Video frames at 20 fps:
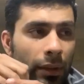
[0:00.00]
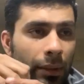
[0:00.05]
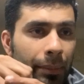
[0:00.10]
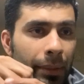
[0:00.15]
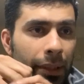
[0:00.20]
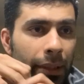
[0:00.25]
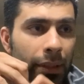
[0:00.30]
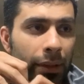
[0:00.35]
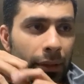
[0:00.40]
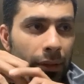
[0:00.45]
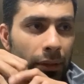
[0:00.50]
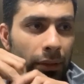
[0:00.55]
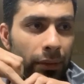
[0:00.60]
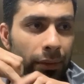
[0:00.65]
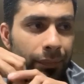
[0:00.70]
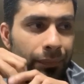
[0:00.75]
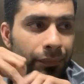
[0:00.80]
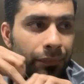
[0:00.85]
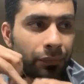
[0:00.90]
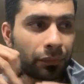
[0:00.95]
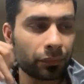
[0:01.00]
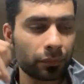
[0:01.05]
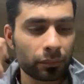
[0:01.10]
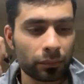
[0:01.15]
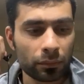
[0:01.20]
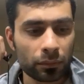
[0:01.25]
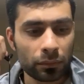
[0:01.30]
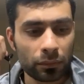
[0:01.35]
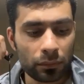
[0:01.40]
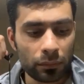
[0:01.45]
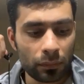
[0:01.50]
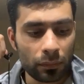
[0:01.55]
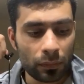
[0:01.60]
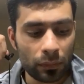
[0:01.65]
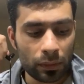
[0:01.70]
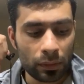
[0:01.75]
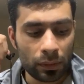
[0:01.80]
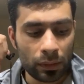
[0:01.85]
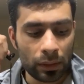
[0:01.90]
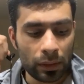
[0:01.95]
Because
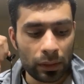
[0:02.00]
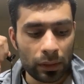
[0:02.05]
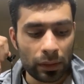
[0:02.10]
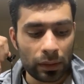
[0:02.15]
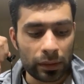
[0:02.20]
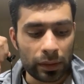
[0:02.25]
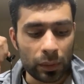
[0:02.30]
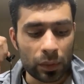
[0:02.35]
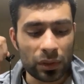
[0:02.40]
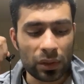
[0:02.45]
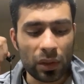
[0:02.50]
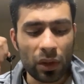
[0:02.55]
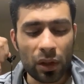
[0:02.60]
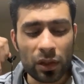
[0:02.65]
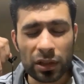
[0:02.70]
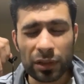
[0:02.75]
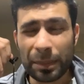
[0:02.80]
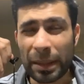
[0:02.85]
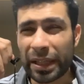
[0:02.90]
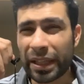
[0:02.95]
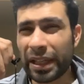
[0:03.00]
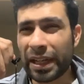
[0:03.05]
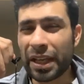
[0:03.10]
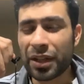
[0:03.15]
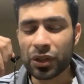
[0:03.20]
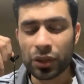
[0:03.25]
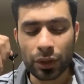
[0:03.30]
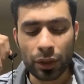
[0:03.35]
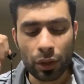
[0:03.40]
there was a lot of speculation,